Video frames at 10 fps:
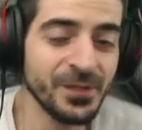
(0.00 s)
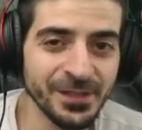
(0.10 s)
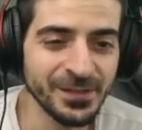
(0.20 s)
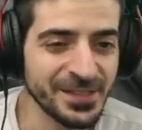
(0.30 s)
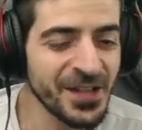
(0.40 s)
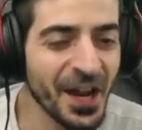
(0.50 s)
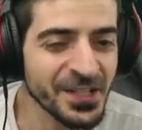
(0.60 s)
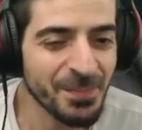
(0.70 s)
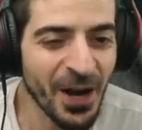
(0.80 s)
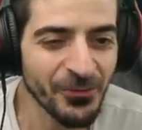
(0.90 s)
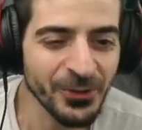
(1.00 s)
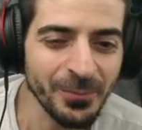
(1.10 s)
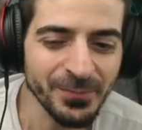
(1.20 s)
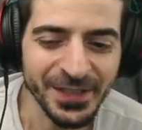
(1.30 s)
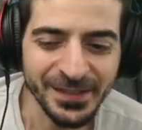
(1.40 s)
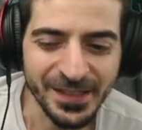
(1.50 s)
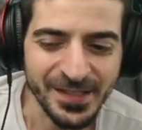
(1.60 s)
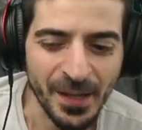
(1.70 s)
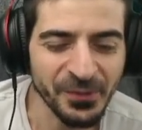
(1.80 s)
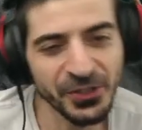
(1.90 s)
It's not as powerful, but it's
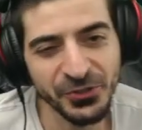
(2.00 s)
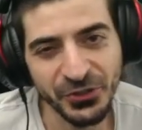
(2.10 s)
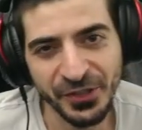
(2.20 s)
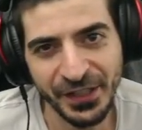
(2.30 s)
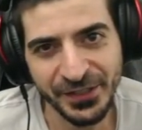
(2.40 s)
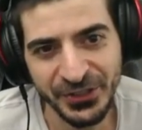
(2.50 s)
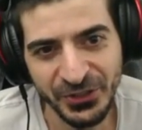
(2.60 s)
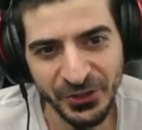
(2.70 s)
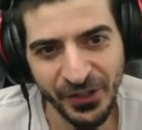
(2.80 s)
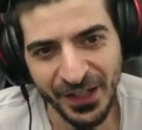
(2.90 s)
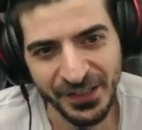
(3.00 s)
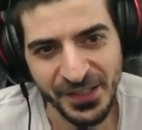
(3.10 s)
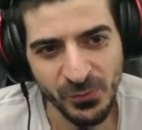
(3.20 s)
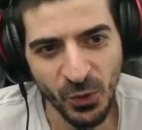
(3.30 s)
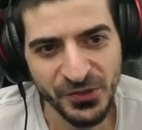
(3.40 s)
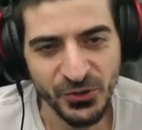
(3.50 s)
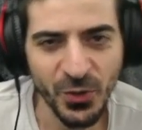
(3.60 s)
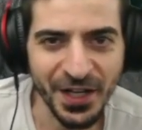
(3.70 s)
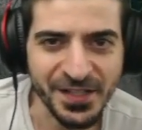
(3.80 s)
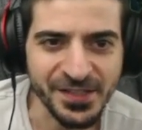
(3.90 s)
something you do need to do at least once or
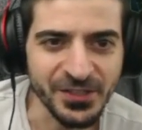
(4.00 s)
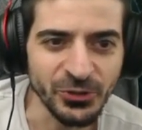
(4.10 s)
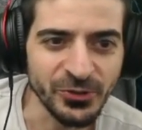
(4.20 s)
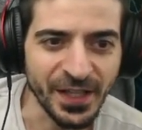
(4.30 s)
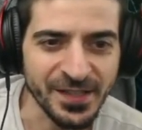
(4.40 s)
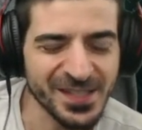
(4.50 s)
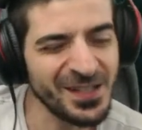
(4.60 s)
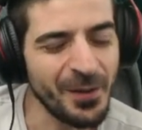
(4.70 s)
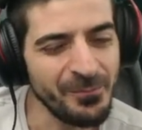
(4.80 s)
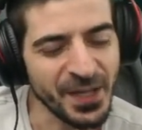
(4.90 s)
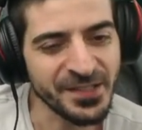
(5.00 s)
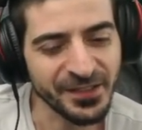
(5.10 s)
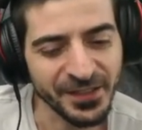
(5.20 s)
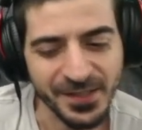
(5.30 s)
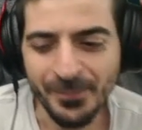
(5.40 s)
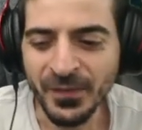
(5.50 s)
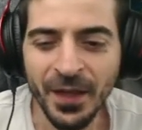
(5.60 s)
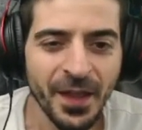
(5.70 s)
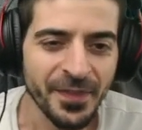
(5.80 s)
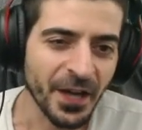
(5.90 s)
twice to get some basic things.
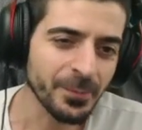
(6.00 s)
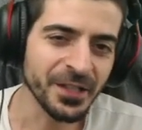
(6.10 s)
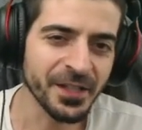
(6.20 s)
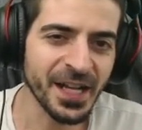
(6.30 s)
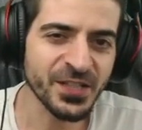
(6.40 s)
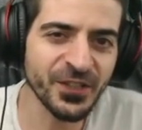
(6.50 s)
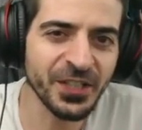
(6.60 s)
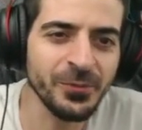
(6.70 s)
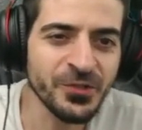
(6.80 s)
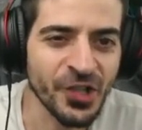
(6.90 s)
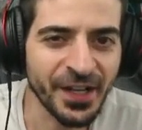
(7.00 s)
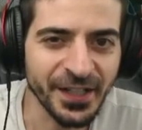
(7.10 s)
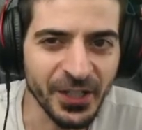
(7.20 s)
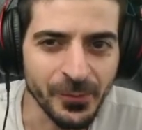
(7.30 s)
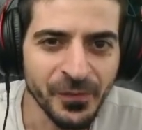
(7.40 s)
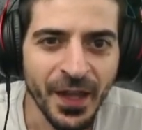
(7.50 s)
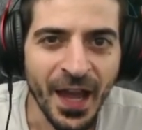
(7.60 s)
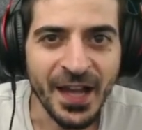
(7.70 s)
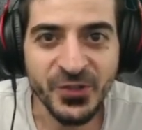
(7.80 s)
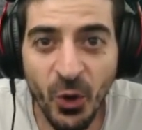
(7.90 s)
That'll be in the next video. Check it out.
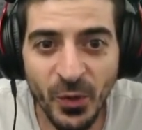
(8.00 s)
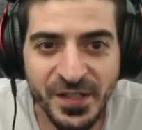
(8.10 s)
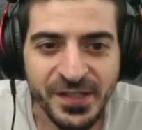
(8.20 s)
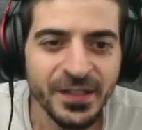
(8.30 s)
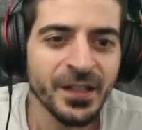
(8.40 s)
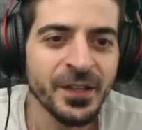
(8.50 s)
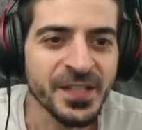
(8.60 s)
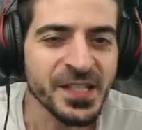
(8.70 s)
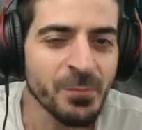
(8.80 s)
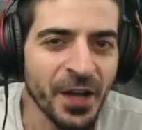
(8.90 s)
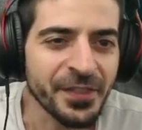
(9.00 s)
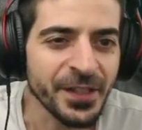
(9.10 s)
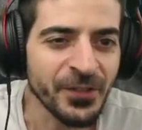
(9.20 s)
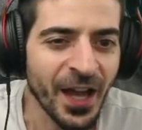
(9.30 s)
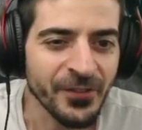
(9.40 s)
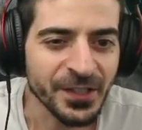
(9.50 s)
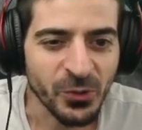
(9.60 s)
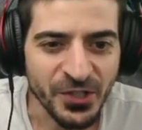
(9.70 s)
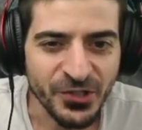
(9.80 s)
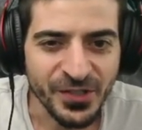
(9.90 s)
As always, this month, if you have any
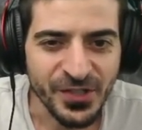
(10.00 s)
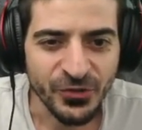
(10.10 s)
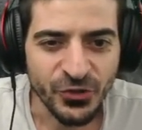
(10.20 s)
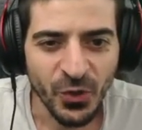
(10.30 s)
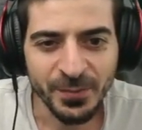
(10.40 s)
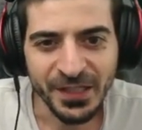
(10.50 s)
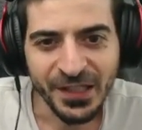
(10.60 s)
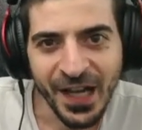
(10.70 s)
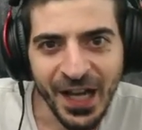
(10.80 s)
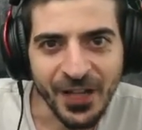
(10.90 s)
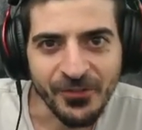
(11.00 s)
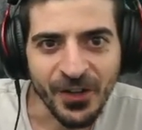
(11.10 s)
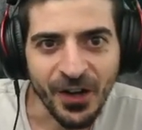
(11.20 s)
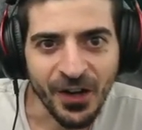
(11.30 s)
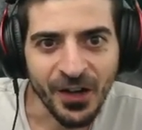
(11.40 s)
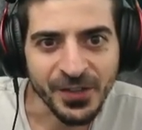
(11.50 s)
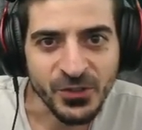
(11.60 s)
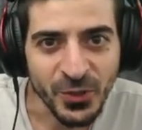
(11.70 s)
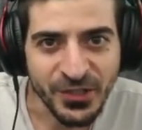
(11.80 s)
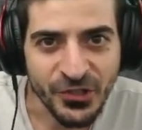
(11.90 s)
questions, join me live on
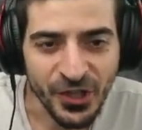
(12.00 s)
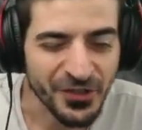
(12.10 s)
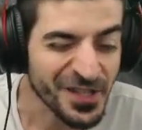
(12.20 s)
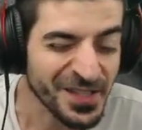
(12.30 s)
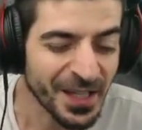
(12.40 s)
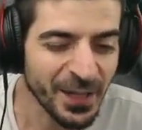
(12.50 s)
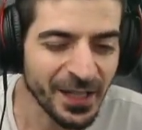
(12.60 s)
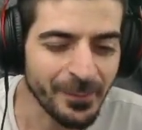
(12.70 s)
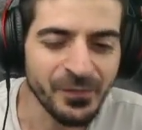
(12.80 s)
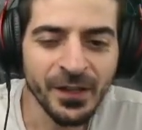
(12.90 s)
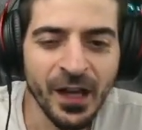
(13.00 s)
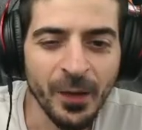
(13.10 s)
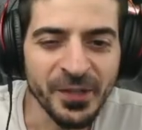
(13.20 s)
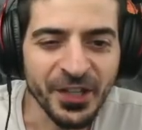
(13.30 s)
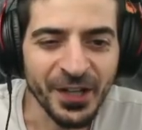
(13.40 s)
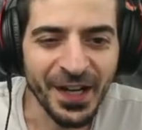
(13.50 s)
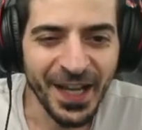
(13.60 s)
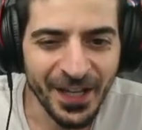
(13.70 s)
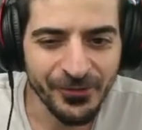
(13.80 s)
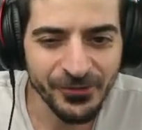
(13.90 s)
Twitch under the same name. I'll be there
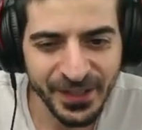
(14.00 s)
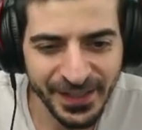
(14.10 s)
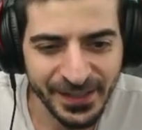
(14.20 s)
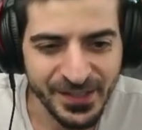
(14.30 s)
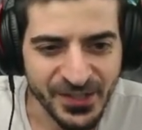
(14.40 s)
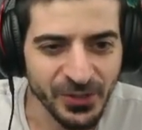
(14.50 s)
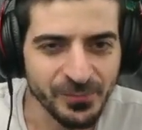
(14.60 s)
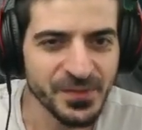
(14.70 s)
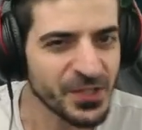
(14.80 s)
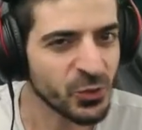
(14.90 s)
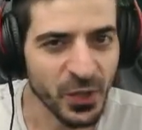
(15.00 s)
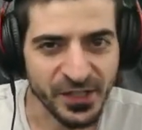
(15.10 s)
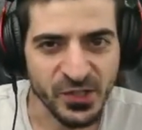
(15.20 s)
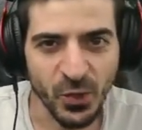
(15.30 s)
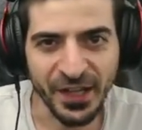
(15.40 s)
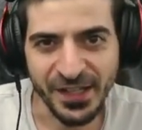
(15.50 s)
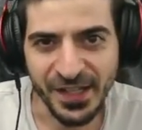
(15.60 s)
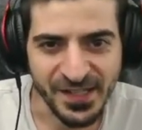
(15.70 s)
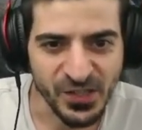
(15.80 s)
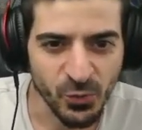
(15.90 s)
every day. So it's the quickest way,
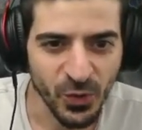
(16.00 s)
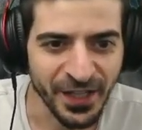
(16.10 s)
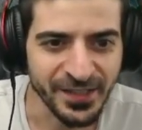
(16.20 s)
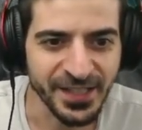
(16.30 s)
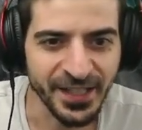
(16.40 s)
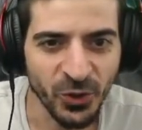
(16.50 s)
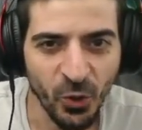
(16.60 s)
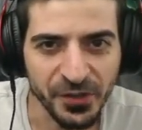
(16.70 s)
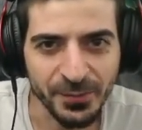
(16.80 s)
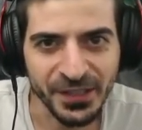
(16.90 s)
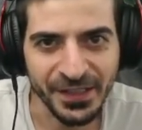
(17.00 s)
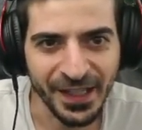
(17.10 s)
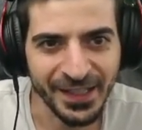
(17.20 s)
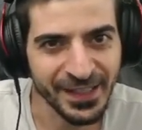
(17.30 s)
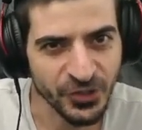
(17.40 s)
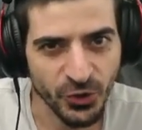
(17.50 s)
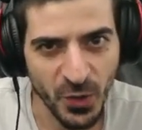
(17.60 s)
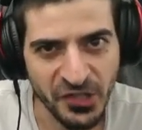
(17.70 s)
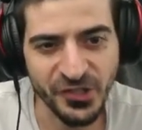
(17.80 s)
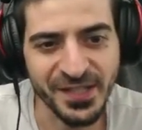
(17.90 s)
easiest way to get a hold of me and get your
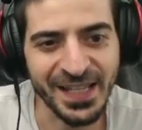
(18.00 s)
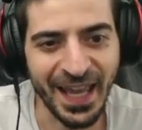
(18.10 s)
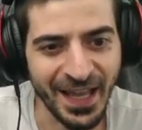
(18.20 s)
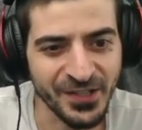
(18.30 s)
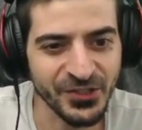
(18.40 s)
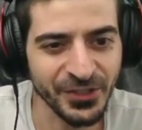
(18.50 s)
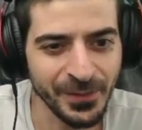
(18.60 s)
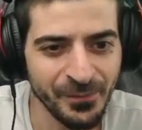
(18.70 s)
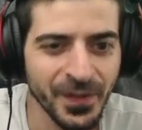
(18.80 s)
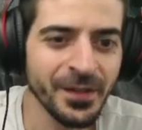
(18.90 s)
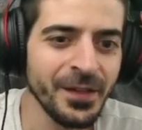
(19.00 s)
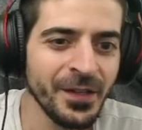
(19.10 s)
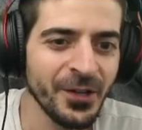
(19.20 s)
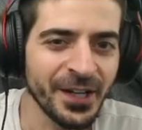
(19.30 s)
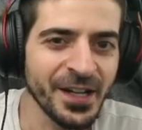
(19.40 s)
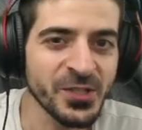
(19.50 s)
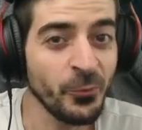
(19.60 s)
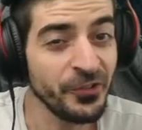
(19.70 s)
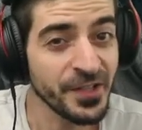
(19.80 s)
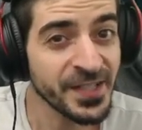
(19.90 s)
questions answered. All right, guys,
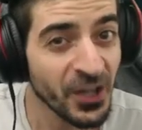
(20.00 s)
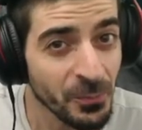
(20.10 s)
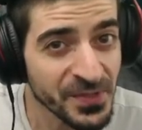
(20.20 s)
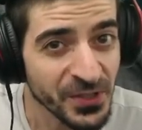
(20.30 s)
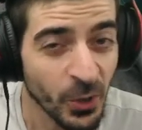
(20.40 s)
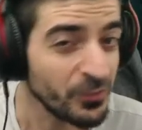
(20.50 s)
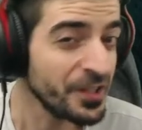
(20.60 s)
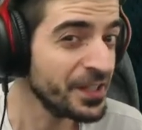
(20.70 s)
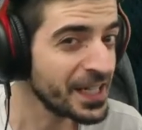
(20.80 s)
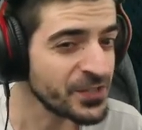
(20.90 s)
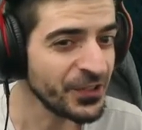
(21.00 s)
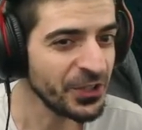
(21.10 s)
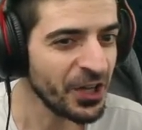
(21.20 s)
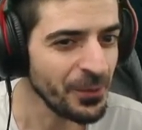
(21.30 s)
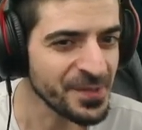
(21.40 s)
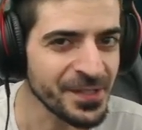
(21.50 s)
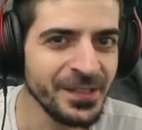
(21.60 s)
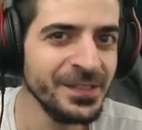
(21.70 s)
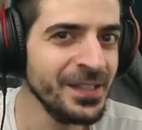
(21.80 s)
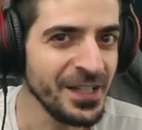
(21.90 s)
hopefully this helps. Hopefully the next video helps.
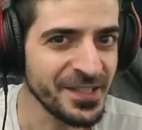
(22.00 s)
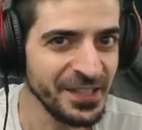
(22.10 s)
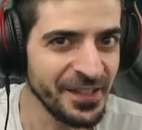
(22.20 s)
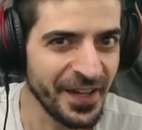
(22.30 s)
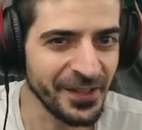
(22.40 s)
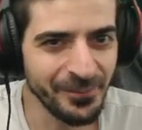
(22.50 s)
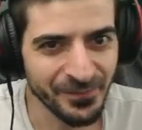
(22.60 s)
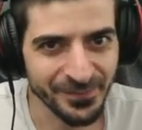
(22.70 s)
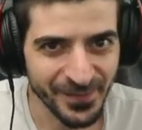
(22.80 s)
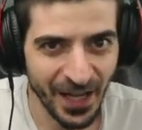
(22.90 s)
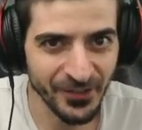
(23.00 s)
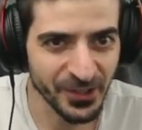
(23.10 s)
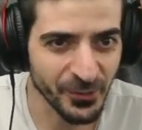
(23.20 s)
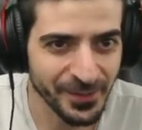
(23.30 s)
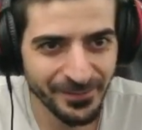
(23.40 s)
I'll see you there. Have a good one.